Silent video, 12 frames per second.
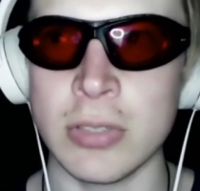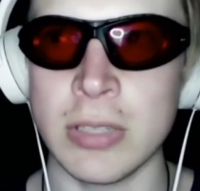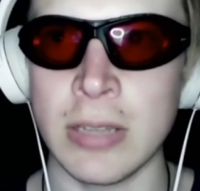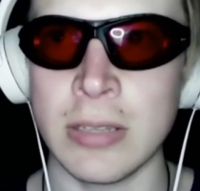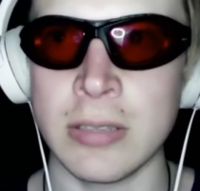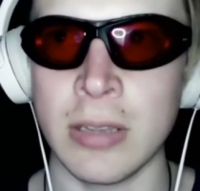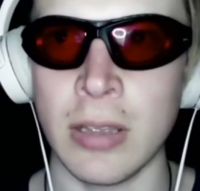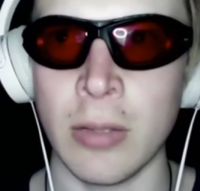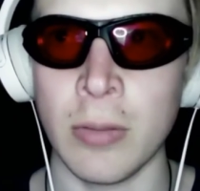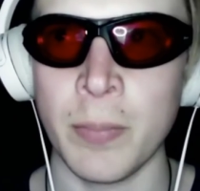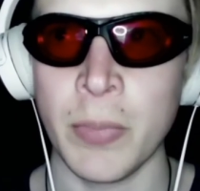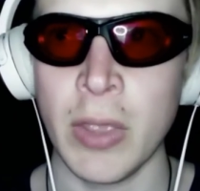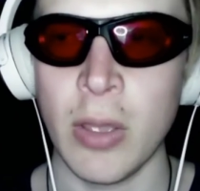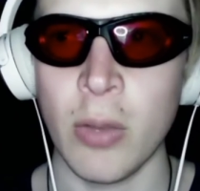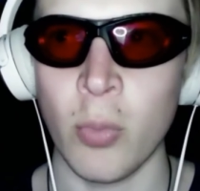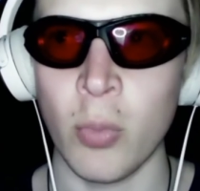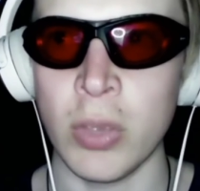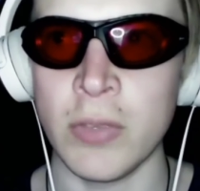that
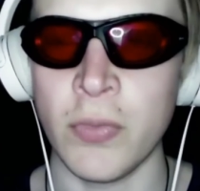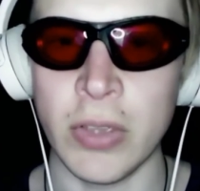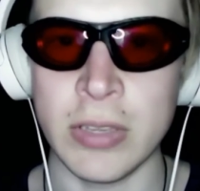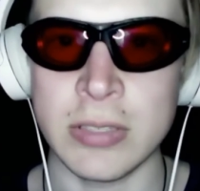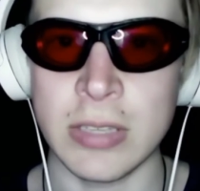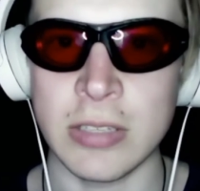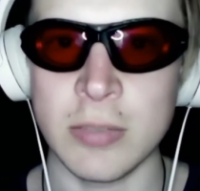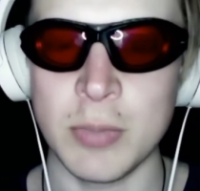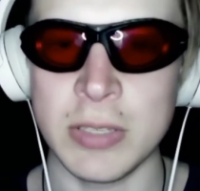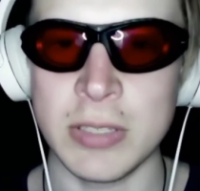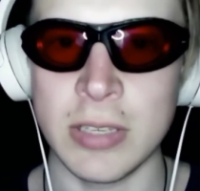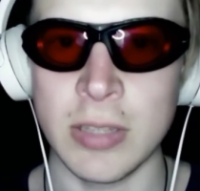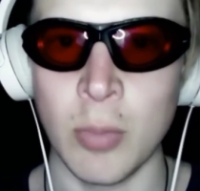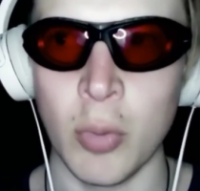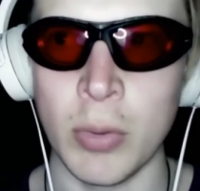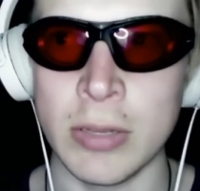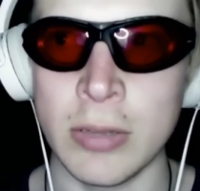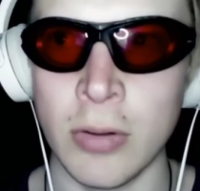we face as a species at the
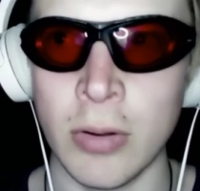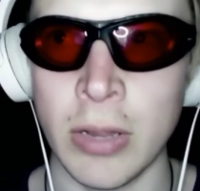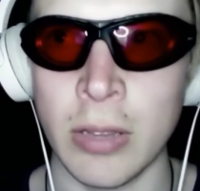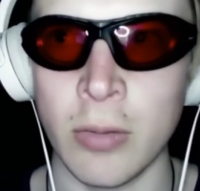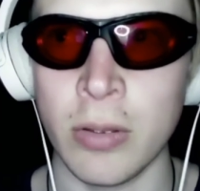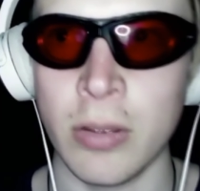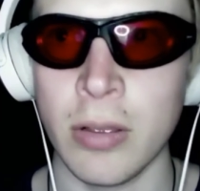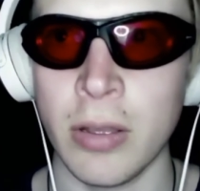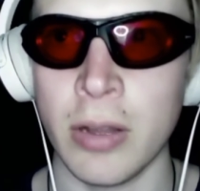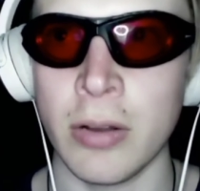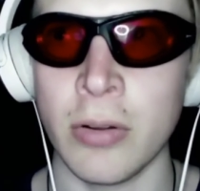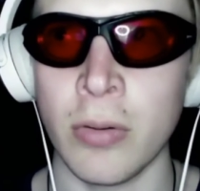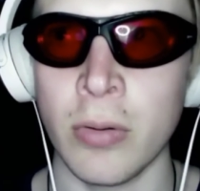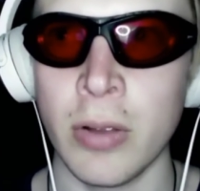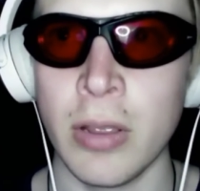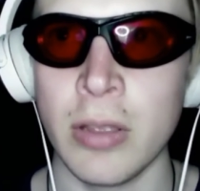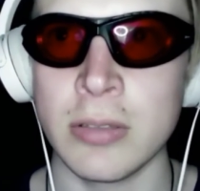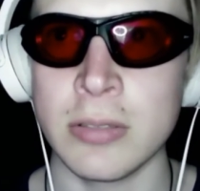moment, like, I don't know,
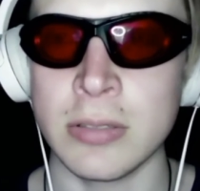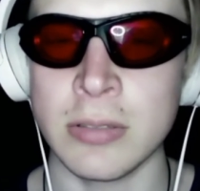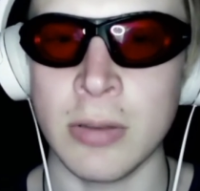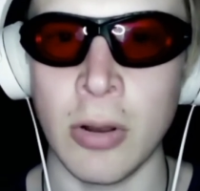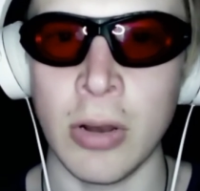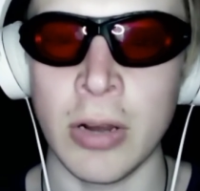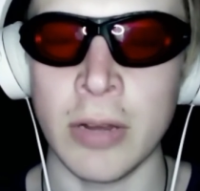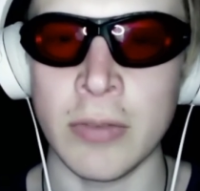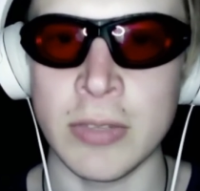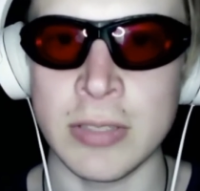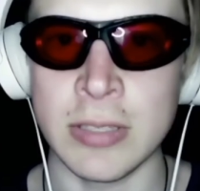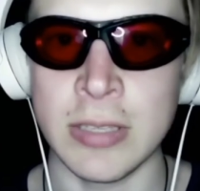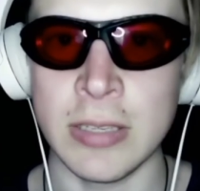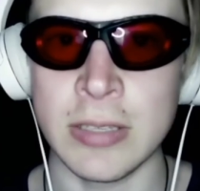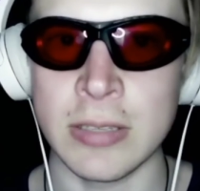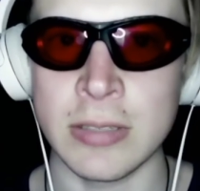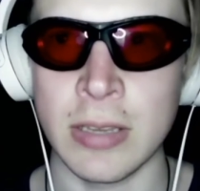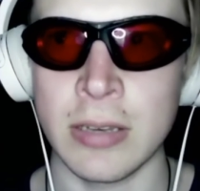a lot of these
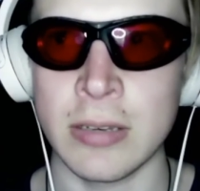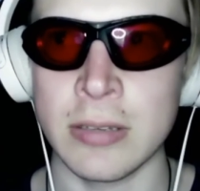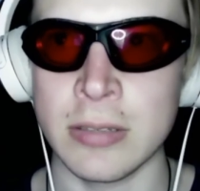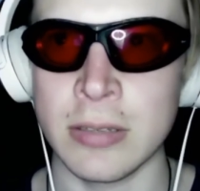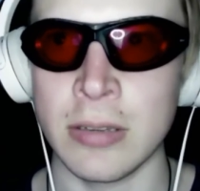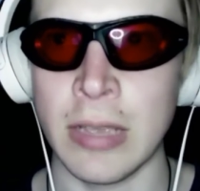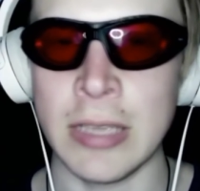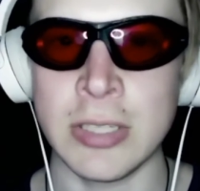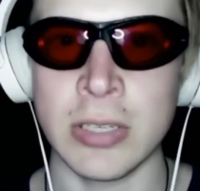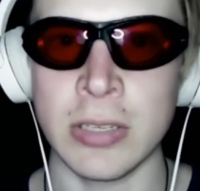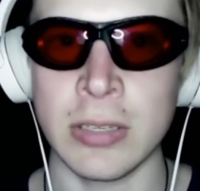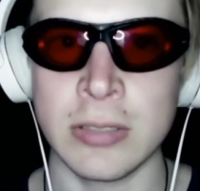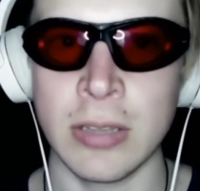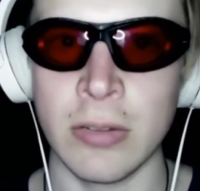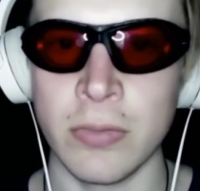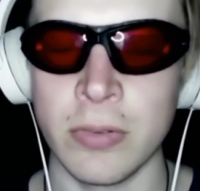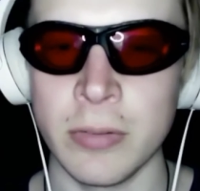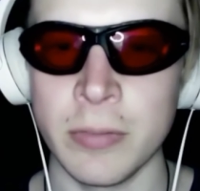diseases and aging itself.